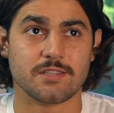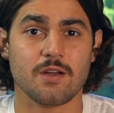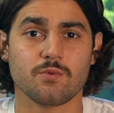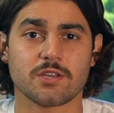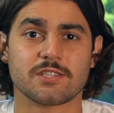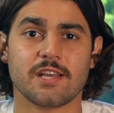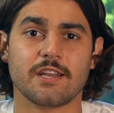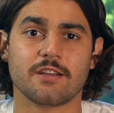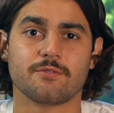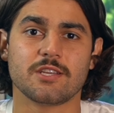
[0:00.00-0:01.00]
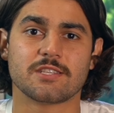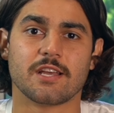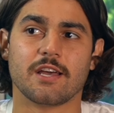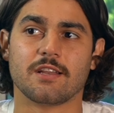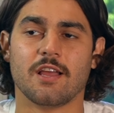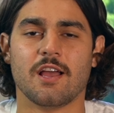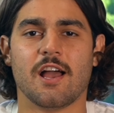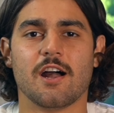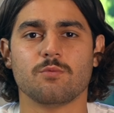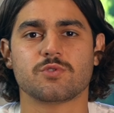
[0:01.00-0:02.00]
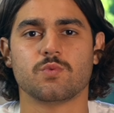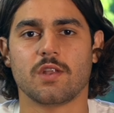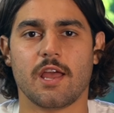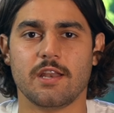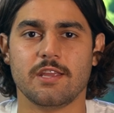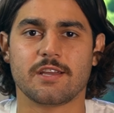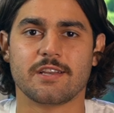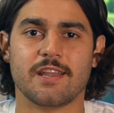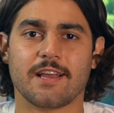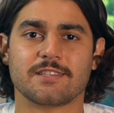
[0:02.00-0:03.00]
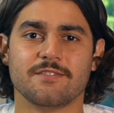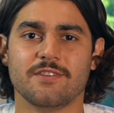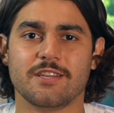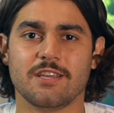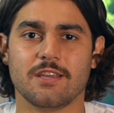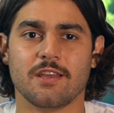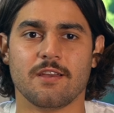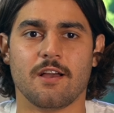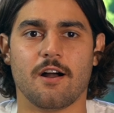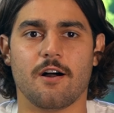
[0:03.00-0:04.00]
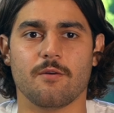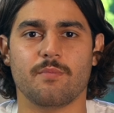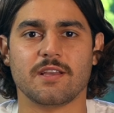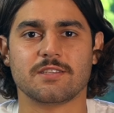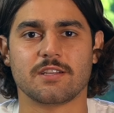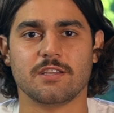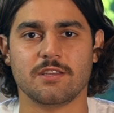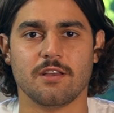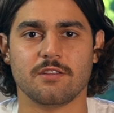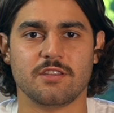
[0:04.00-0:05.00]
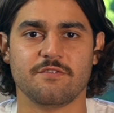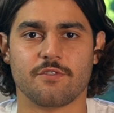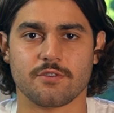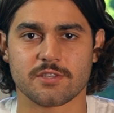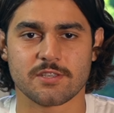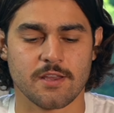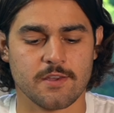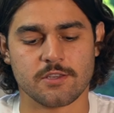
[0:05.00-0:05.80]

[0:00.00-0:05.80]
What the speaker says: Network setting reset helps with any connectivity, basically defaults.